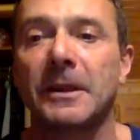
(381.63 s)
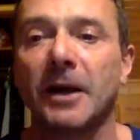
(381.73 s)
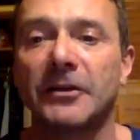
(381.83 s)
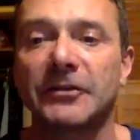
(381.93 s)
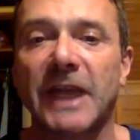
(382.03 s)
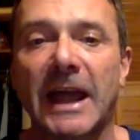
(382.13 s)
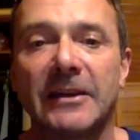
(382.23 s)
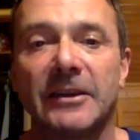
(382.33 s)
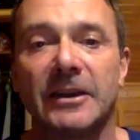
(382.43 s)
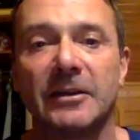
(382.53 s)

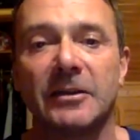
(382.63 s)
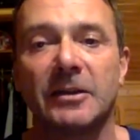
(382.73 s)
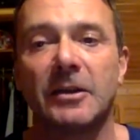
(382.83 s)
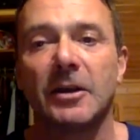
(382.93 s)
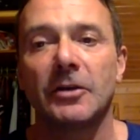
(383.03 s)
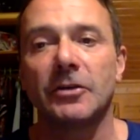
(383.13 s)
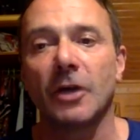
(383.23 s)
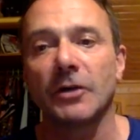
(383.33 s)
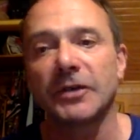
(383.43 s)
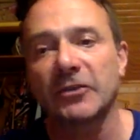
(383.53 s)
understanding. You
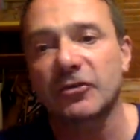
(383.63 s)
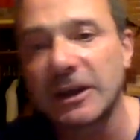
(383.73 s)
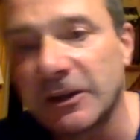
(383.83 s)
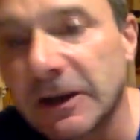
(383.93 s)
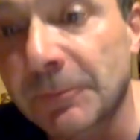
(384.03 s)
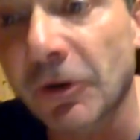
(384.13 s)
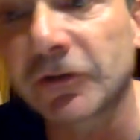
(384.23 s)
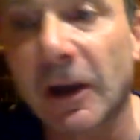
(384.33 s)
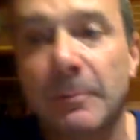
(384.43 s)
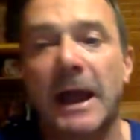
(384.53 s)
know, essentially in the
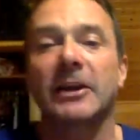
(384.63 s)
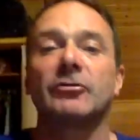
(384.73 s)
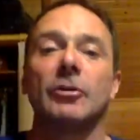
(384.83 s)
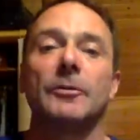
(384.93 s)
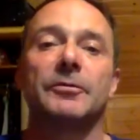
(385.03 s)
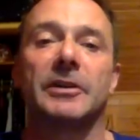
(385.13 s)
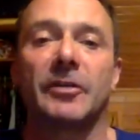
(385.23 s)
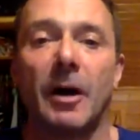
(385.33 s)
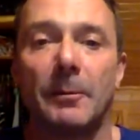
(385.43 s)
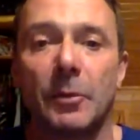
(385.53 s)
Project Man group, for
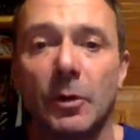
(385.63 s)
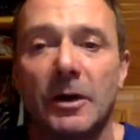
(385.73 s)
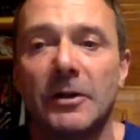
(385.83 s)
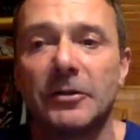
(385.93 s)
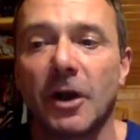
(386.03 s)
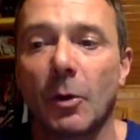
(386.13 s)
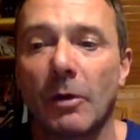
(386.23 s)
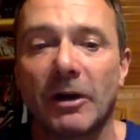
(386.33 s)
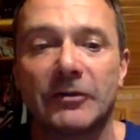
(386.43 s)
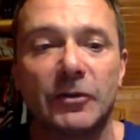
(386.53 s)
example, you know,
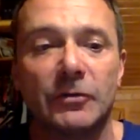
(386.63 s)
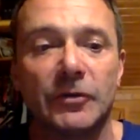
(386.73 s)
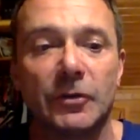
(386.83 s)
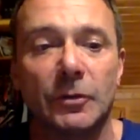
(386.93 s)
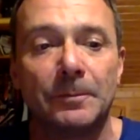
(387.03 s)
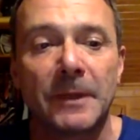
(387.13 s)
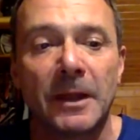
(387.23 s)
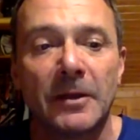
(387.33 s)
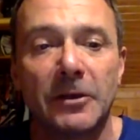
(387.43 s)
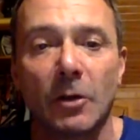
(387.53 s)
where I do,
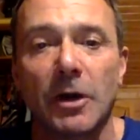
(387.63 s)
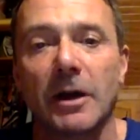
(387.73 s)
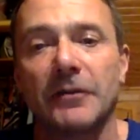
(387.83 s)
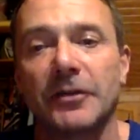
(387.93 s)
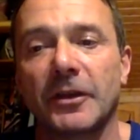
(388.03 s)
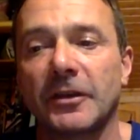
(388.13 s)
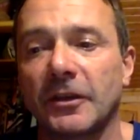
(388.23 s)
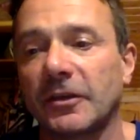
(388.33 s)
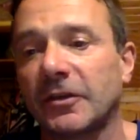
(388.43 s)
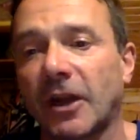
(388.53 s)
you know, kind of
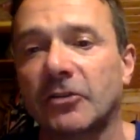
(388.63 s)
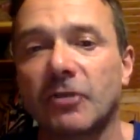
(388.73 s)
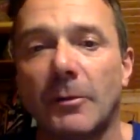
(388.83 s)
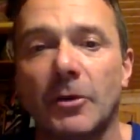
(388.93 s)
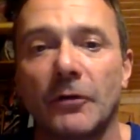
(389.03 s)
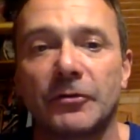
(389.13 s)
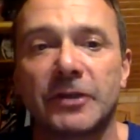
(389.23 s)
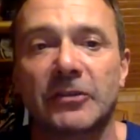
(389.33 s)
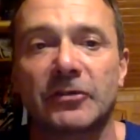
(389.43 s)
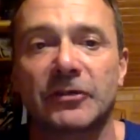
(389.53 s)
psychodrama,
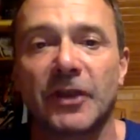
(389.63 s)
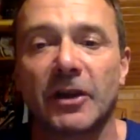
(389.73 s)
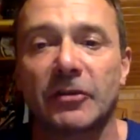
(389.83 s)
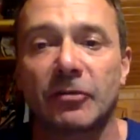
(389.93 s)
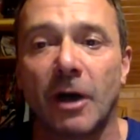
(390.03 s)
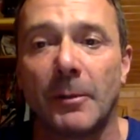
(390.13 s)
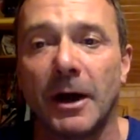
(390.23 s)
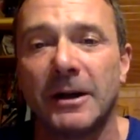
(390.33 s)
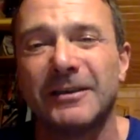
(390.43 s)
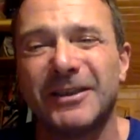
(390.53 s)
confrontational psychodrama,
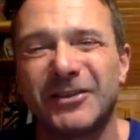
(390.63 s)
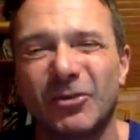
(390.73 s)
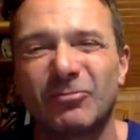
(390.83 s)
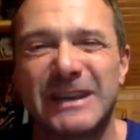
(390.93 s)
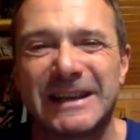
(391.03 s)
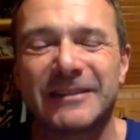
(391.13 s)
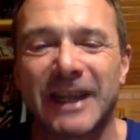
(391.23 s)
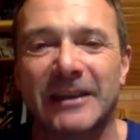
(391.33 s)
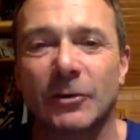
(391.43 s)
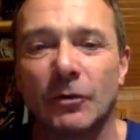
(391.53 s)
there's not really a
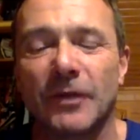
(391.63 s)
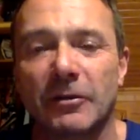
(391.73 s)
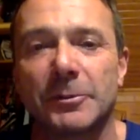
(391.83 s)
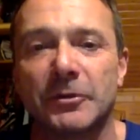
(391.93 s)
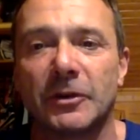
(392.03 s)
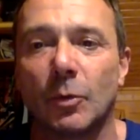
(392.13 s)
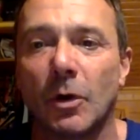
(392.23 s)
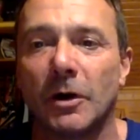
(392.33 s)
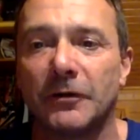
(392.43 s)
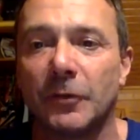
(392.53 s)
technical therapeutic
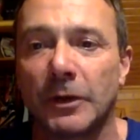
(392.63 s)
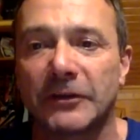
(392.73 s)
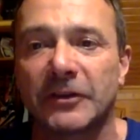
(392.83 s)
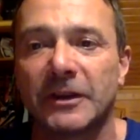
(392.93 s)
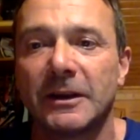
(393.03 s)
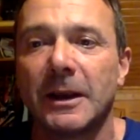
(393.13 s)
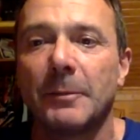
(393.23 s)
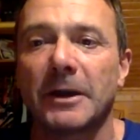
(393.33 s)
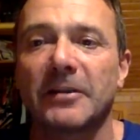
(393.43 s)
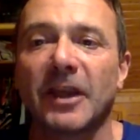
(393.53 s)
word for it.
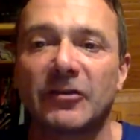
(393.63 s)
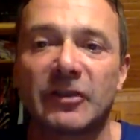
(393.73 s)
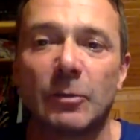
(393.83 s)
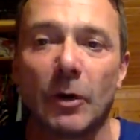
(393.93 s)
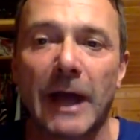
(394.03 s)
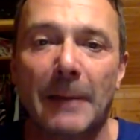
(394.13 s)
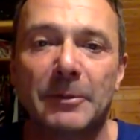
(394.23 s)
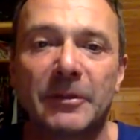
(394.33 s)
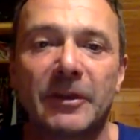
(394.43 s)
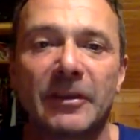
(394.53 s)
But essentially what
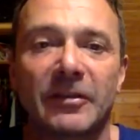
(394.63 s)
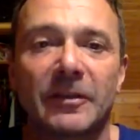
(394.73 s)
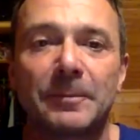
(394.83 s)
happens is,